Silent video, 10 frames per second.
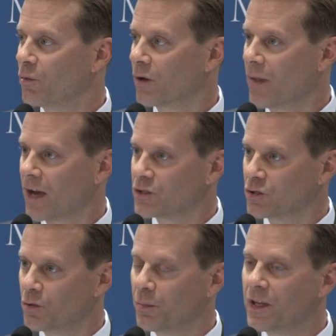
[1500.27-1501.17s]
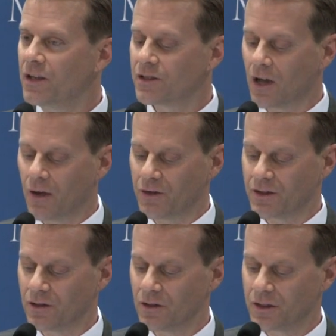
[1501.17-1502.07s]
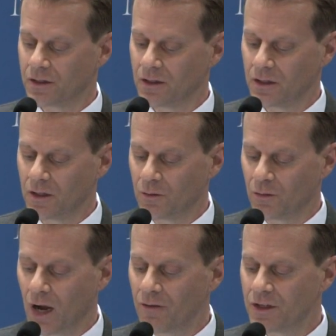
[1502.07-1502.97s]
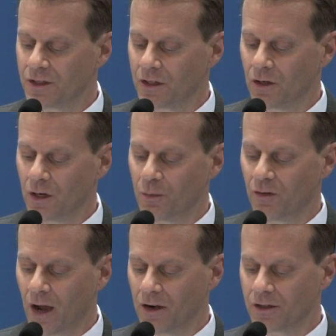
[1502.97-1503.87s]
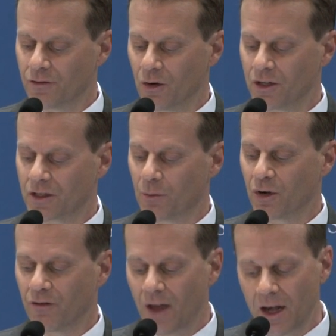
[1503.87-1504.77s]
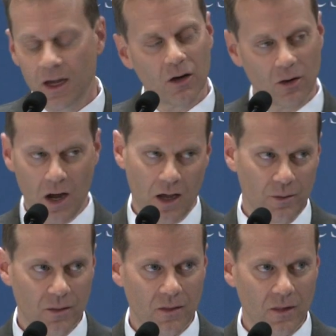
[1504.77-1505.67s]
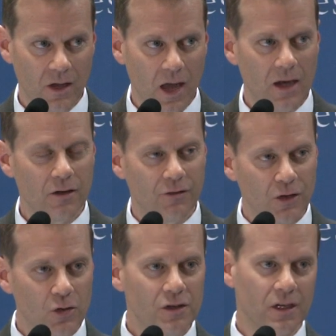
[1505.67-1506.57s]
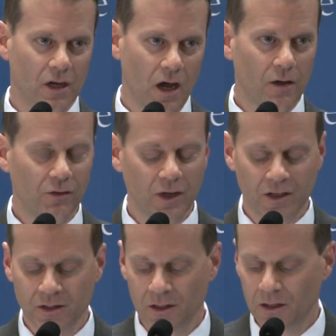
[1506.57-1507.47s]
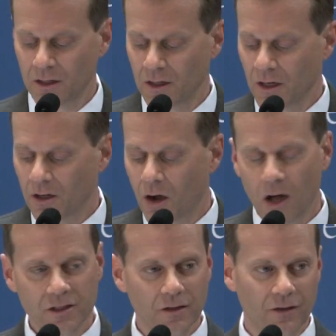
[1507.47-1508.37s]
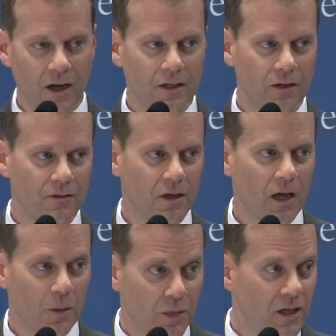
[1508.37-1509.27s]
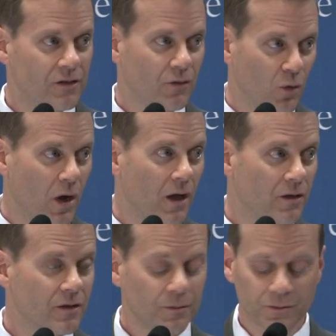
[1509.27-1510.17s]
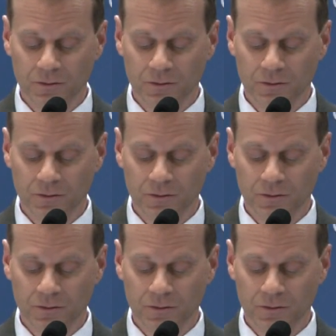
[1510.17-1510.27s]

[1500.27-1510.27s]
we bring back true peace officers private security providers focused on preventing crime and diffusing conflicts in cost-effective and peaceful ways.